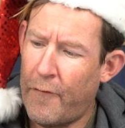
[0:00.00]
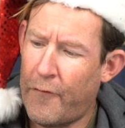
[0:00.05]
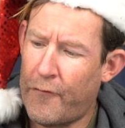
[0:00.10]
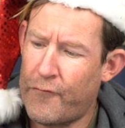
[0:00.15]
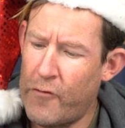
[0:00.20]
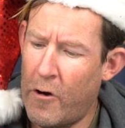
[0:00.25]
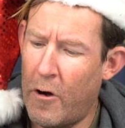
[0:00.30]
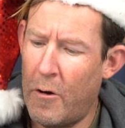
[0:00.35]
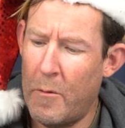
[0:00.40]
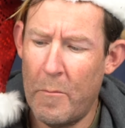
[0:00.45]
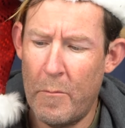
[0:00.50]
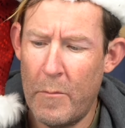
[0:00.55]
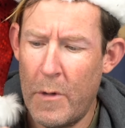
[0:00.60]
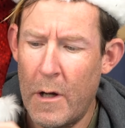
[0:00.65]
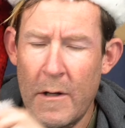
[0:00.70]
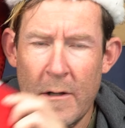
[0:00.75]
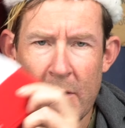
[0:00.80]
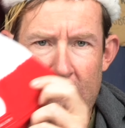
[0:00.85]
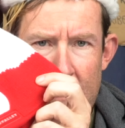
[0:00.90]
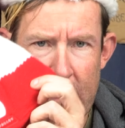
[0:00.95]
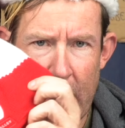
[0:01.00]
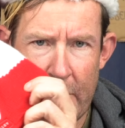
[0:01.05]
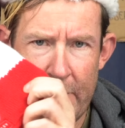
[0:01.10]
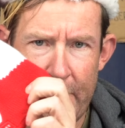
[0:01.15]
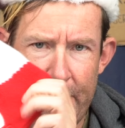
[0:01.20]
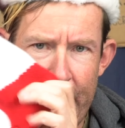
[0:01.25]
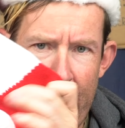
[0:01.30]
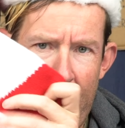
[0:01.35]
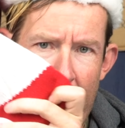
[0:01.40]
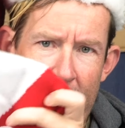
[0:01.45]
from
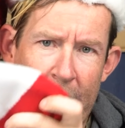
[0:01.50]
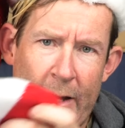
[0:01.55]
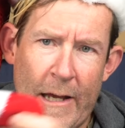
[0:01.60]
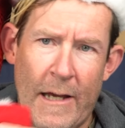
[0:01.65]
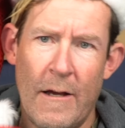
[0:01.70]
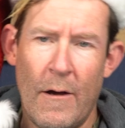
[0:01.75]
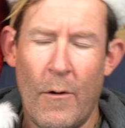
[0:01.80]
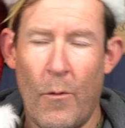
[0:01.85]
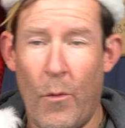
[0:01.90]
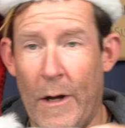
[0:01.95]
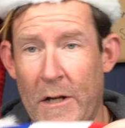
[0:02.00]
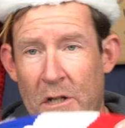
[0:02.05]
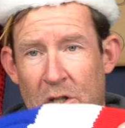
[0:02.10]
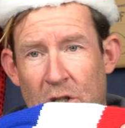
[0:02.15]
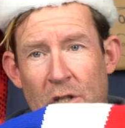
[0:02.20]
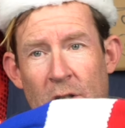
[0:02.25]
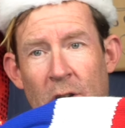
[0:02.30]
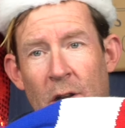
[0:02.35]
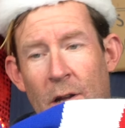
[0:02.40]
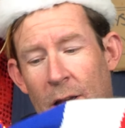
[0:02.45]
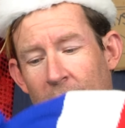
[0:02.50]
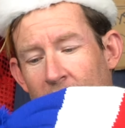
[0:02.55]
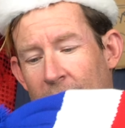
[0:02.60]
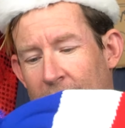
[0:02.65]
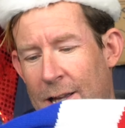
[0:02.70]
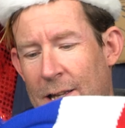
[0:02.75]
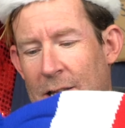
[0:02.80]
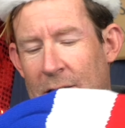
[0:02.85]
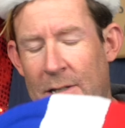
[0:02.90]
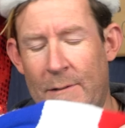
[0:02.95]
SunValley, which
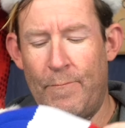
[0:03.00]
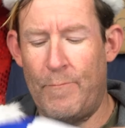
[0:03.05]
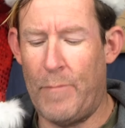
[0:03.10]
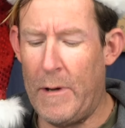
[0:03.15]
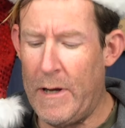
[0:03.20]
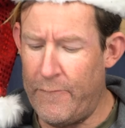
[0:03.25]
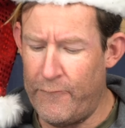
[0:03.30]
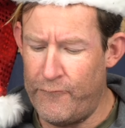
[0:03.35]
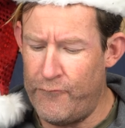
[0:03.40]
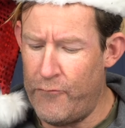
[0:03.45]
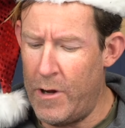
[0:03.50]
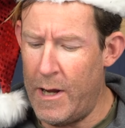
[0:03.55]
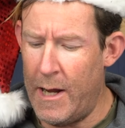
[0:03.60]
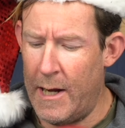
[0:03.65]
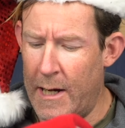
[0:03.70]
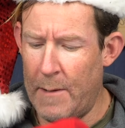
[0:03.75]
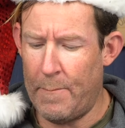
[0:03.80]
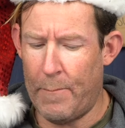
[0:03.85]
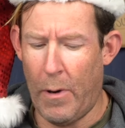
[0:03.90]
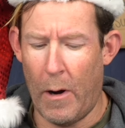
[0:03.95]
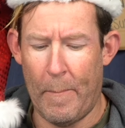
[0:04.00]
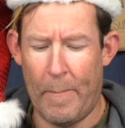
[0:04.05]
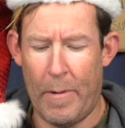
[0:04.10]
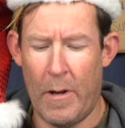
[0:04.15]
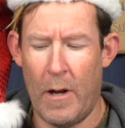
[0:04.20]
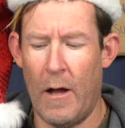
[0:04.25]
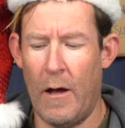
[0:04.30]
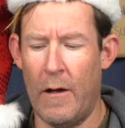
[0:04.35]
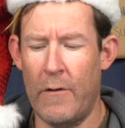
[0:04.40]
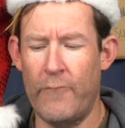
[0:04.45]
is being really
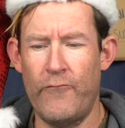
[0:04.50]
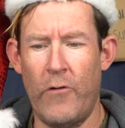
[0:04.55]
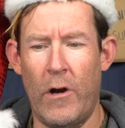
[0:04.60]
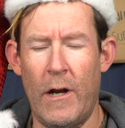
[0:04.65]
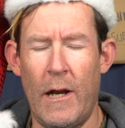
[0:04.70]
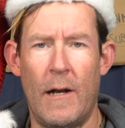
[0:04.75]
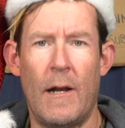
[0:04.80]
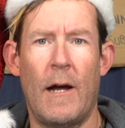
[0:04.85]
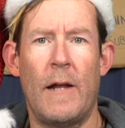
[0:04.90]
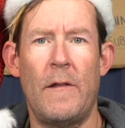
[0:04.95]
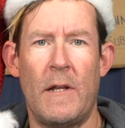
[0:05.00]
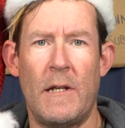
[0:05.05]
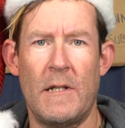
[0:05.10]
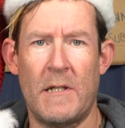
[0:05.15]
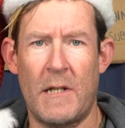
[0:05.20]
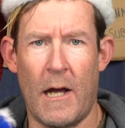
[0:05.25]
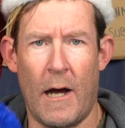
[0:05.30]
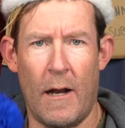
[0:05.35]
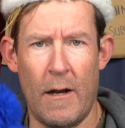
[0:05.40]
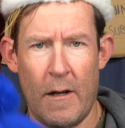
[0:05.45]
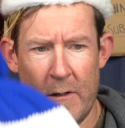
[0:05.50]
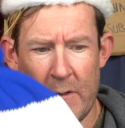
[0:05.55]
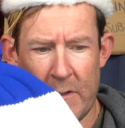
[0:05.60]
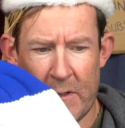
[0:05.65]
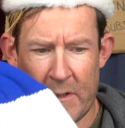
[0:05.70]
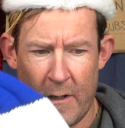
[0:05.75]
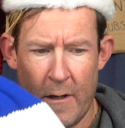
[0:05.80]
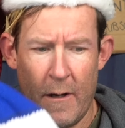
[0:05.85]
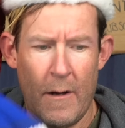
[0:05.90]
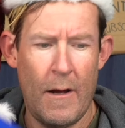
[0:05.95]
popular, really like these
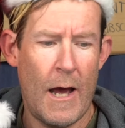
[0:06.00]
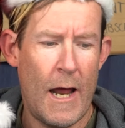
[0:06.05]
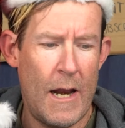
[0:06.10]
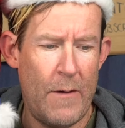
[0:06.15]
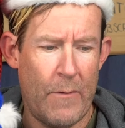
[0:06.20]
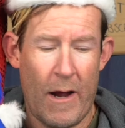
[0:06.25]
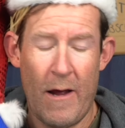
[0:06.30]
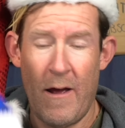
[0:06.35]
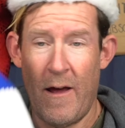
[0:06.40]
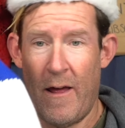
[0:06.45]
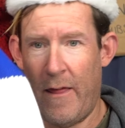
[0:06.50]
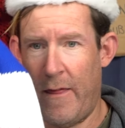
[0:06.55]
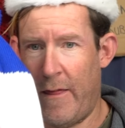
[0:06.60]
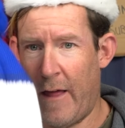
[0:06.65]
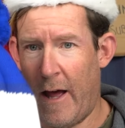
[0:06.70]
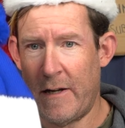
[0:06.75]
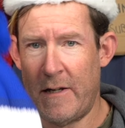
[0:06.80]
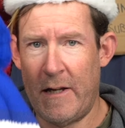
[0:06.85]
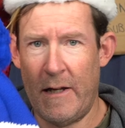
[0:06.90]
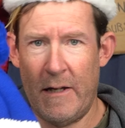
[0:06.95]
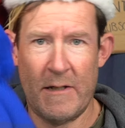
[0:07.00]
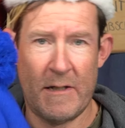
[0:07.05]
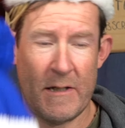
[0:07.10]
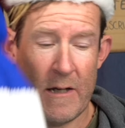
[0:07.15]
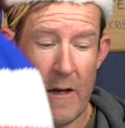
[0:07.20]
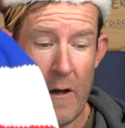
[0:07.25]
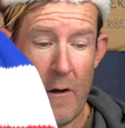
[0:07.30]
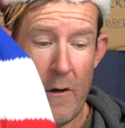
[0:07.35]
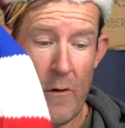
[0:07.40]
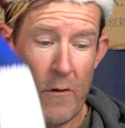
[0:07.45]
colors. Anyway, that is
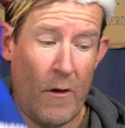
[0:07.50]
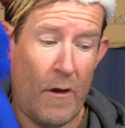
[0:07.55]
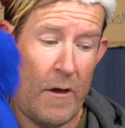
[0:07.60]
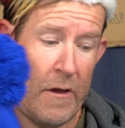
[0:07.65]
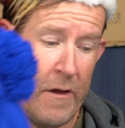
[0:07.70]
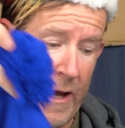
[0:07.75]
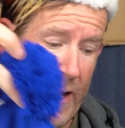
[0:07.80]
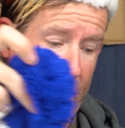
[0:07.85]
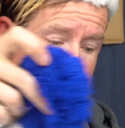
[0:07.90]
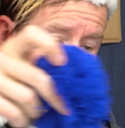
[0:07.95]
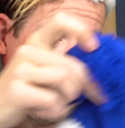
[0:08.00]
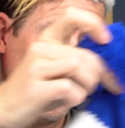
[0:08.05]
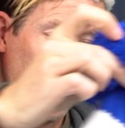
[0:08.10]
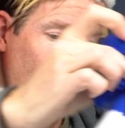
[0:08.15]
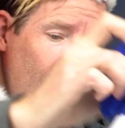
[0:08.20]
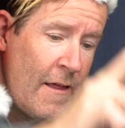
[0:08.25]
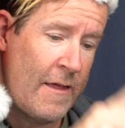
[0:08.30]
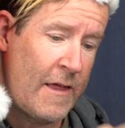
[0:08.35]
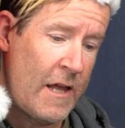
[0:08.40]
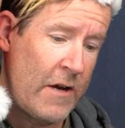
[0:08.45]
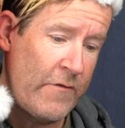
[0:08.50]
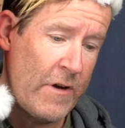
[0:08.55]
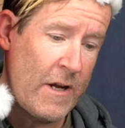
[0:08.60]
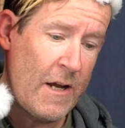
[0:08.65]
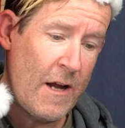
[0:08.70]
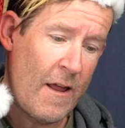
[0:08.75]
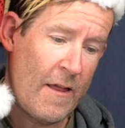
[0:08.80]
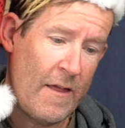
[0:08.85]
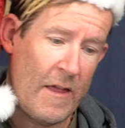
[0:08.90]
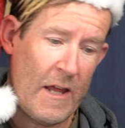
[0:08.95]
the, in theory,
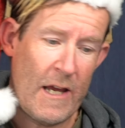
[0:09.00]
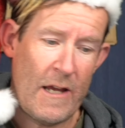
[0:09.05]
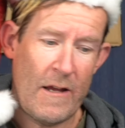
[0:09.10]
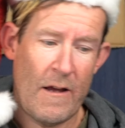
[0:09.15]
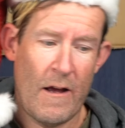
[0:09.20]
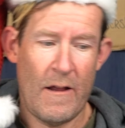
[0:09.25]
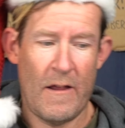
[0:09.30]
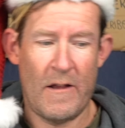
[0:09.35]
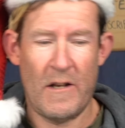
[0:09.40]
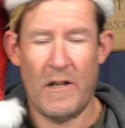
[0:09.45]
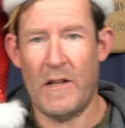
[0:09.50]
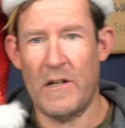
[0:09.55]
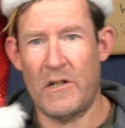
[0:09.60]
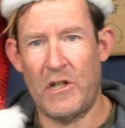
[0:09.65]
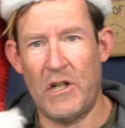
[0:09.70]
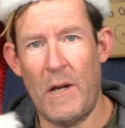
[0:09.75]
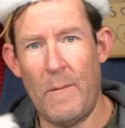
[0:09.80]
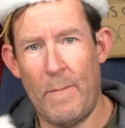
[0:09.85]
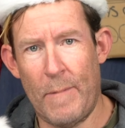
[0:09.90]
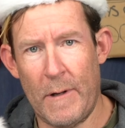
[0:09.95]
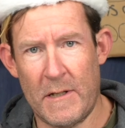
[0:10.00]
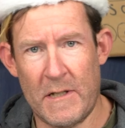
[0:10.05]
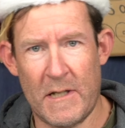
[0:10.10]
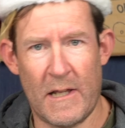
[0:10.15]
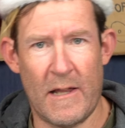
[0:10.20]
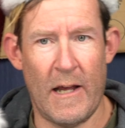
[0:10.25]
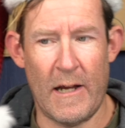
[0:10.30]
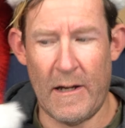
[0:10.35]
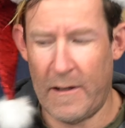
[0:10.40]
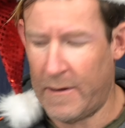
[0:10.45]
the the cheapest
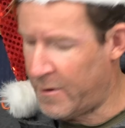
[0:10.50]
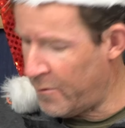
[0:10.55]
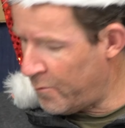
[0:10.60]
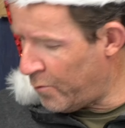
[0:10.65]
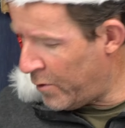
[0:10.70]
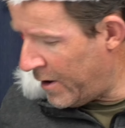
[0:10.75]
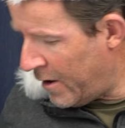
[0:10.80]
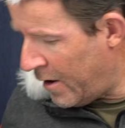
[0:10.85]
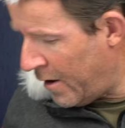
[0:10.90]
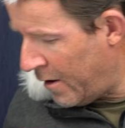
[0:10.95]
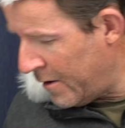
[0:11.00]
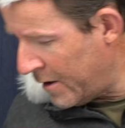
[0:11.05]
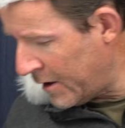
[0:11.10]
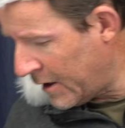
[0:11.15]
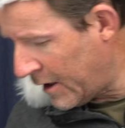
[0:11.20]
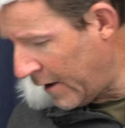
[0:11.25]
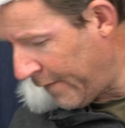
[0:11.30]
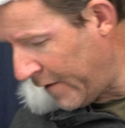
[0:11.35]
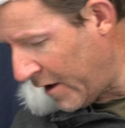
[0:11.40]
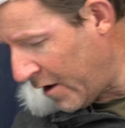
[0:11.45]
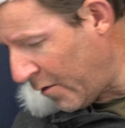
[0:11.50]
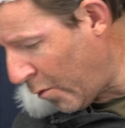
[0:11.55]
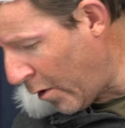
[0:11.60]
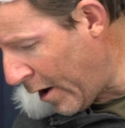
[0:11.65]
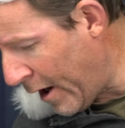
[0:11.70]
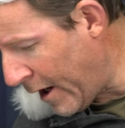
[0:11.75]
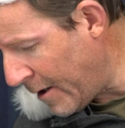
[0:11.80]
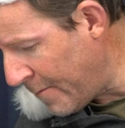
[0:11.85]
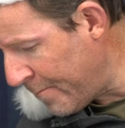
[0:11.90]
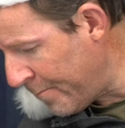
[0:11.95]
thing that we are giving
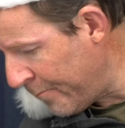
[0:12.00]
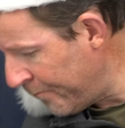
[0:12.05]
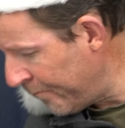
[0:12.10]
away.